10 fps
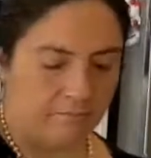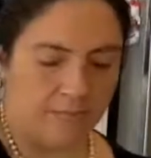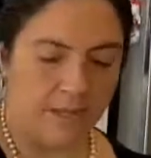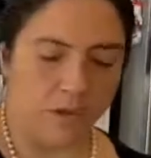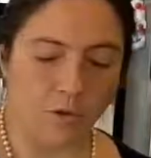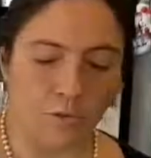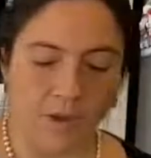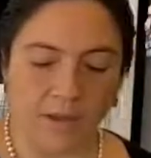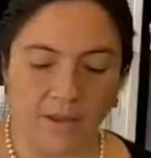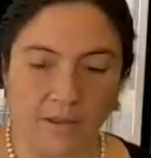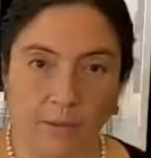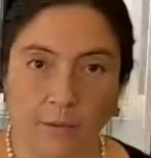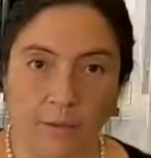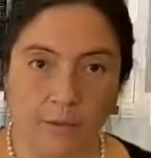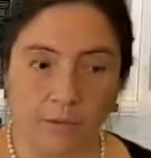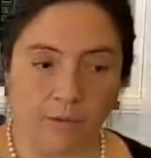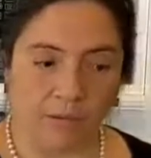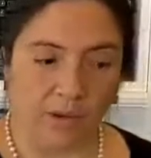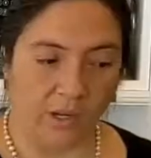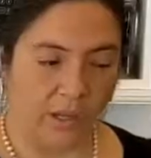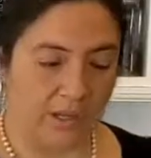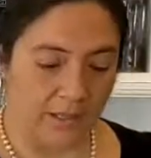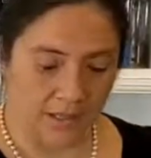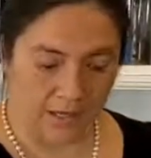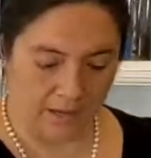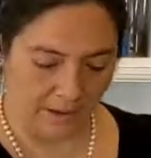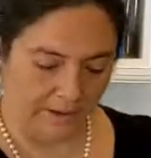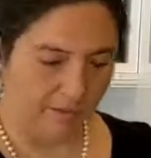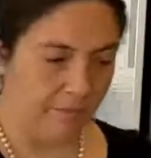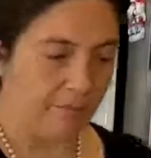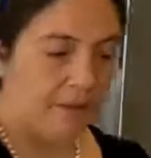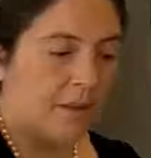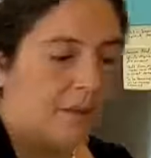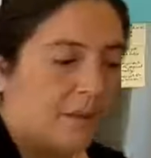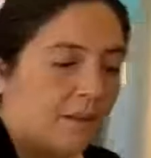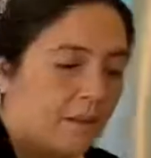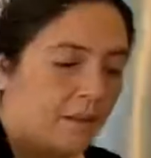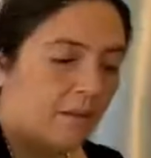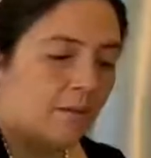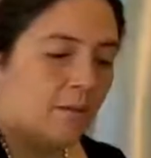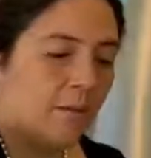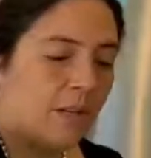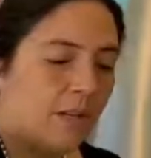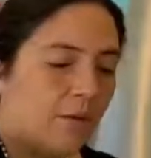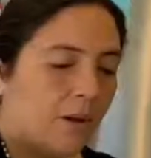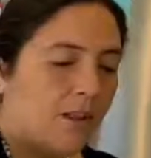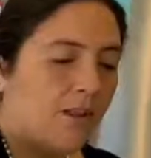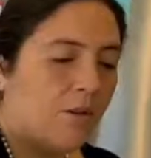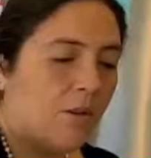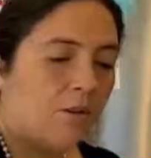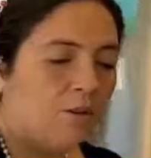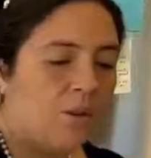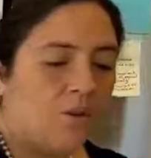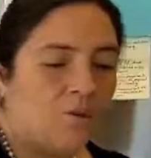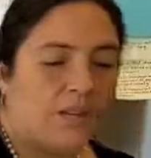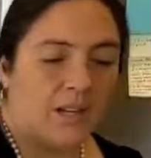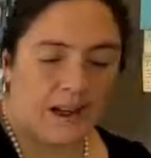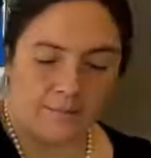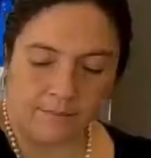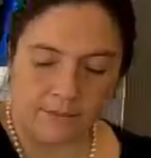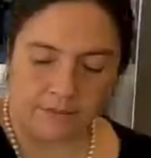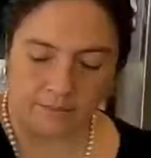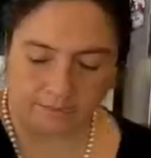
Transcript: The new mother that we're going to feed is in here. We need to add another 50 grams.